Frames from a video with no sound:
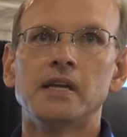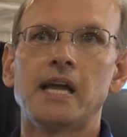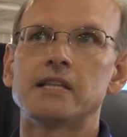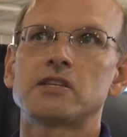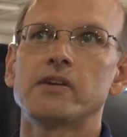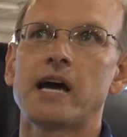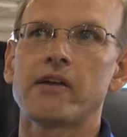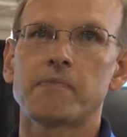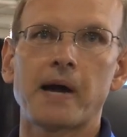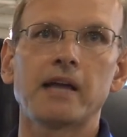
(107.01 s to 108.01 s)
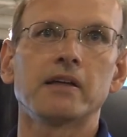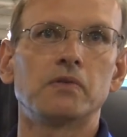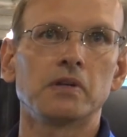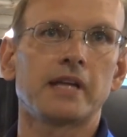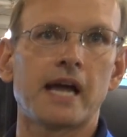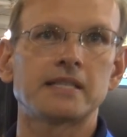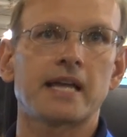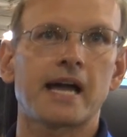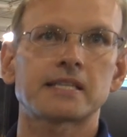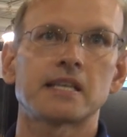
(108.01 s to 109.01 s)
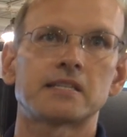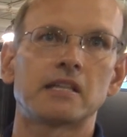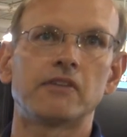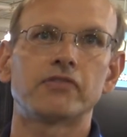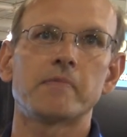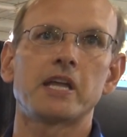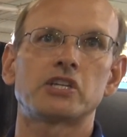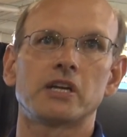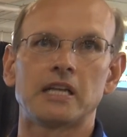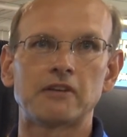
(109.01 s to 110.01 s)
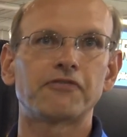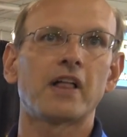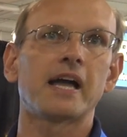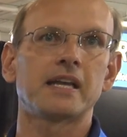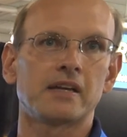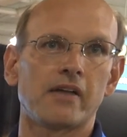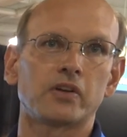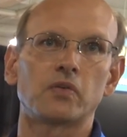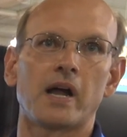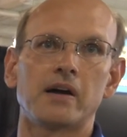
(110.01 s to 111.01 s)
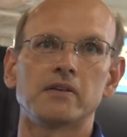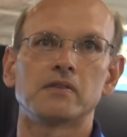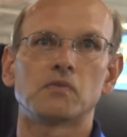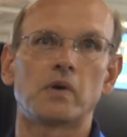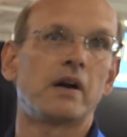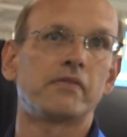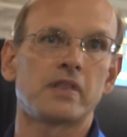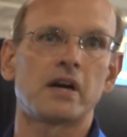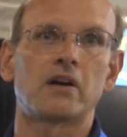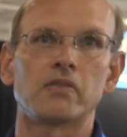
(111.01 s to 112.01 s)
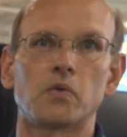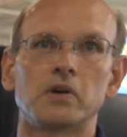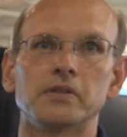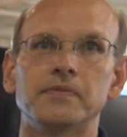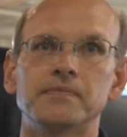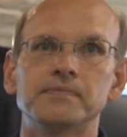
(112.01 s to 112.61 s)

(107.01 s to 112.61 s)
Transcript: And so now the pilot really has access to information in flight and on the ground wherever they are in the world.